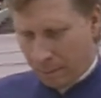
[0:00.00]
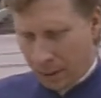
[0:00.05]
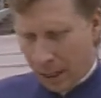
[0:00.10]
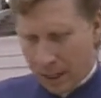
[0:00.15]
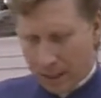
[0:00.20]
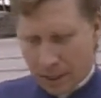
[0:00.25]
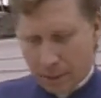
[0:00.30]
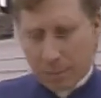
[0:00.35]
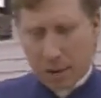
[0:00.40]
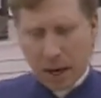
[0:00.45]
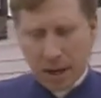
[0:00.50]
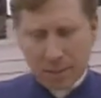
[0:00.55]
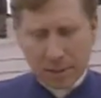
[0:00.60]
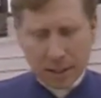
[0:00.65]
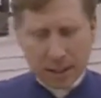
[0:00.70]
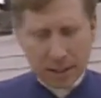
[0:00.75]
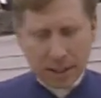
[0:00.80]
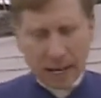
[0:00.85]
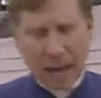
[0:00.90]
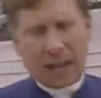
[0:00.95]
Sometimes
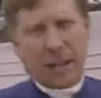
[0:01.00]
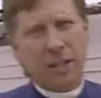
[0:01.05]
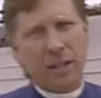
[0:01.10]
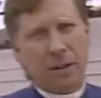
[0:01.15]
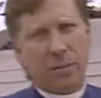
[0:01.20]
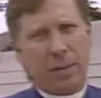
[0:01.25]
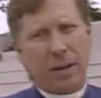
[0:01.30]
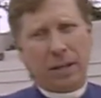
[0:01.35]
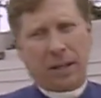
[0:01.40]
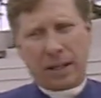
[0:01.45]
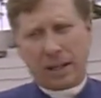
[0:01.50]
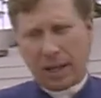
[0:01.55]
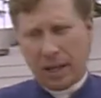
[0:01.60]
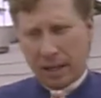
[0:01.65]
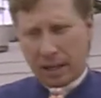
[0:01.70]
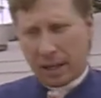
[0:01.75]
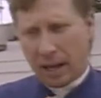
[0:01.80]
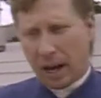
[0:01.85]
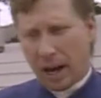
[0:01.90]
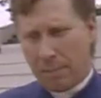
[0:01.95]
it saddens me to
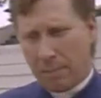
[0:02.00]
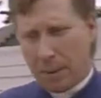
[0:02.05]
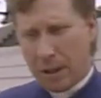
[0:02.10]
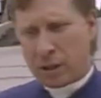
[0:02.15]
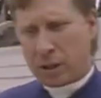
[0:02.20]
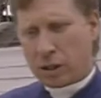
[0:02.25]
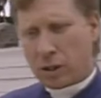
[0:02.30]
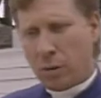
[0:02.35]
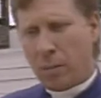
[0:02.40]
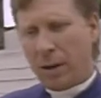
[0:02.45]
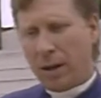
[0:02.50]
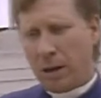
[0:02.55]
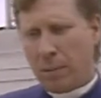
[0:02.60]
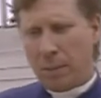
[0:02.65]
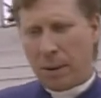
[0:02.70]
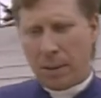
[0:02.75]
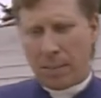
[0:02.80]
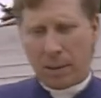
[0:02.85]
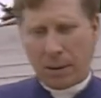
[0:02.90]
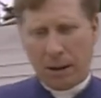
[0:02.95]
think that I miss so many
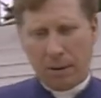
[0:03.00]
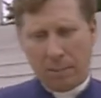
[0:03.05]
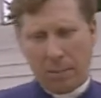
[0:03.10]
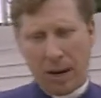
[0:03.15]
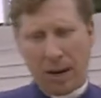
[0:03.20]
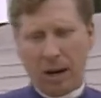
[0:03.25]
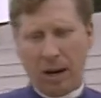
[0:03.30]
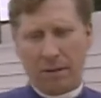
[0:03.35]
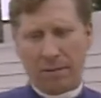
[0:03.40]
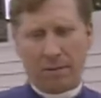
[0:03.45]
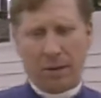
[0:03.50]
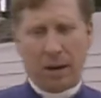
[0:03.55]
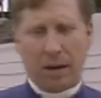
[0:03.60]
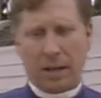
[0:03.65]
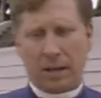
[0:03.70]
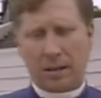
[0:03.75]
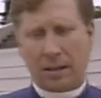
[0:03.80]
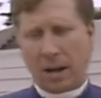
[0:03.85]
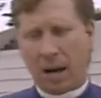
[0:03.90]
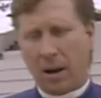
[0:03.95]
people in my life
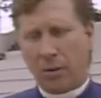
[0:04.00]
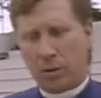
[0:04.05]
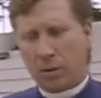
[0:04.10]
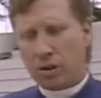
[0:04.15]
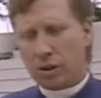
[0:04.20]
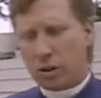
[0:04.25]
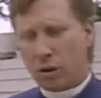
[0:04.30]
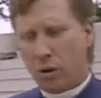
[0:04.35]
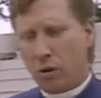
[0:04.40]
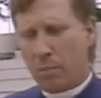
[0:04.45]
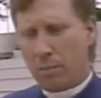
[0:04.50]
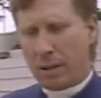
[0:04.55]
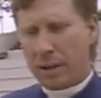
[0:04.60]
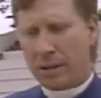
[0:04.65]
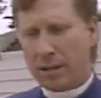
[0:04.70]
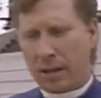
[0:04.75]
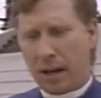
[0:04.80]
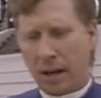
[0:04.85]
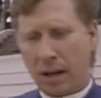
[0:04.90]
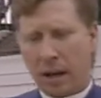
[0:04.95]
because I was so
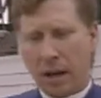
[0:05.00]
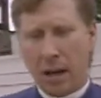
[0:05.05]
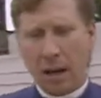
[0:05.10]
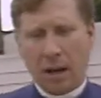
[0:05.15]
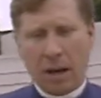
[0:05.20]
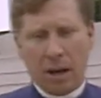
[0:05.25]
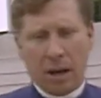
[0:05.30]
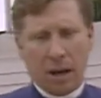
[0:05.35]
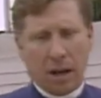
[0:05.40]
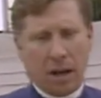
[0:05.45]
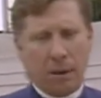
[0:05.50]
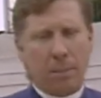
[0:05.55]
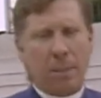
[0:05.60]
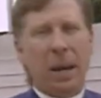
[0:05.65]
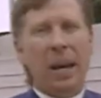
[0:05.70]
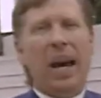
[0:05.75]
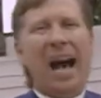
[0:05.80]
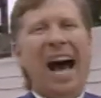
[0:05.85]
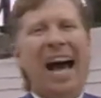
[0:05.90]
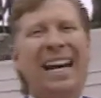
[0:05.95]
busy
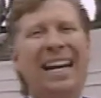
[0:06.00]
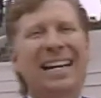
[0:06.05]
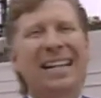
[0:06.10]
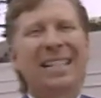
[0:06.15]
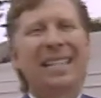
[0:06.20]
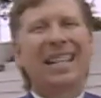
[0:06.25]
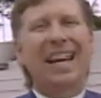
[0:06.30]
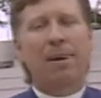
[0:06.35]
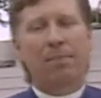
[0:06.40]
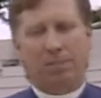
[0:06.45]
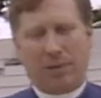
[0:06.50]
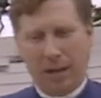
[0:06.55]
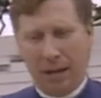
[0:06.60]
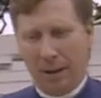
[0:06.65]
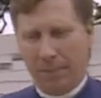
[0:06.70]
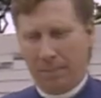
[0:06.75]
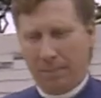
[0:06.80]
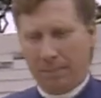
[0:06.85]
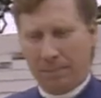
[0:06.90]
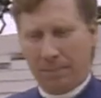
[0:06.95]
being unaccepting,
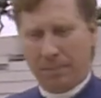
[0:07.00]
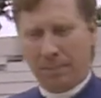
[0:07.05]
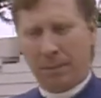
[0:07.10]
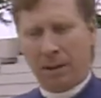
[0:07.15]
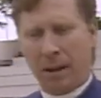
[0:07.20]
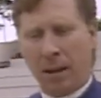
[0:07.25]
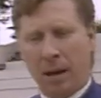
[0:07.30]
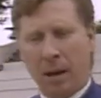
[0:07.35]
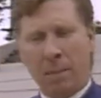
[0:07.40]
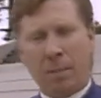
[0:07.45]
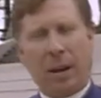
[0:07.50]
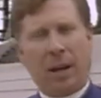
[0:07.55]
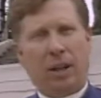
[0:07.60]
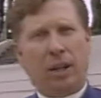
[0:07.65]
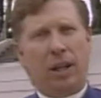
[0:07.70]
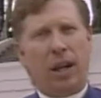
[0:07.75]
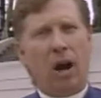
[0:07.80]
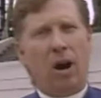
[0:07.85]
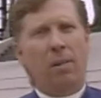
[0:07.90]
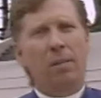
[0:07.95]
being
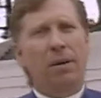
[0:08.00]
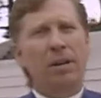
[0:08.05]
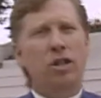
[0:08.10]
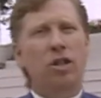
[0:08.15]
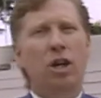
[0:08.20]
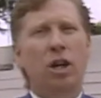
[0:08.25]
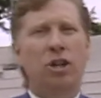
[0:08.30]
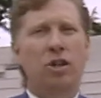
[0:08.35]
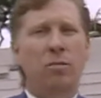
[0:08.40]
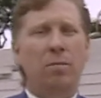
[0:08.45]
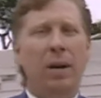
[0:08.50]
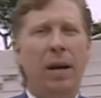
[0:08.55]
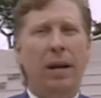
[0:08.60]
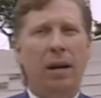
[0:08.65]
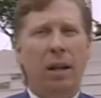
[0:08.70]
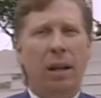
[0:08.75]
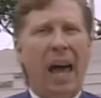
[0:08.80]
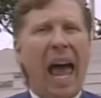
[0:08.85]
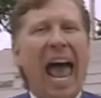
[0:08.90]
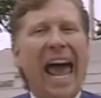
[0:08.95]
terribly
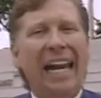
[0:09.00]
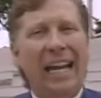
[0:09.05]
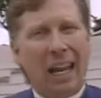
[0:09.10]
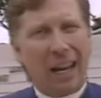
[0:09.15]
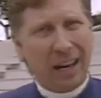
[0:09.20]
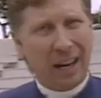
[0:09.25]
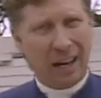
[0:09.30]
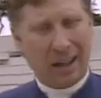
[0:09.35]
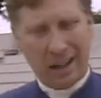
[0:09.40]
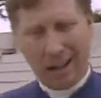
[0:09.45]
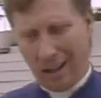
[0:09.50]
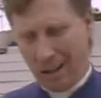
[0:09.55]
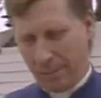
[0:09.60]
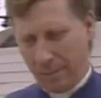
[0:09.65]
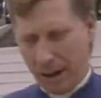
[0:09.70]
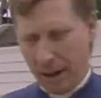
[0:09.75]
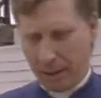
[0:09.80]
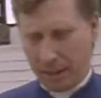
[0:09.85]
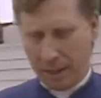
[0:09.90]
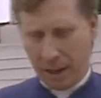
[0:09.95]
judgmental, analytical
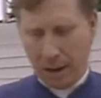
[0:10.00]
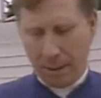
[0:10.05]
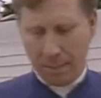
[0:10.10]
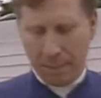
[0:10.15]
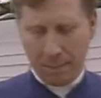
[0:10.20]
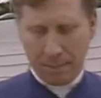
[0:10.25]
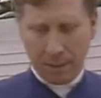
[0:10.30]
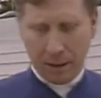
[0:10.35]
about them.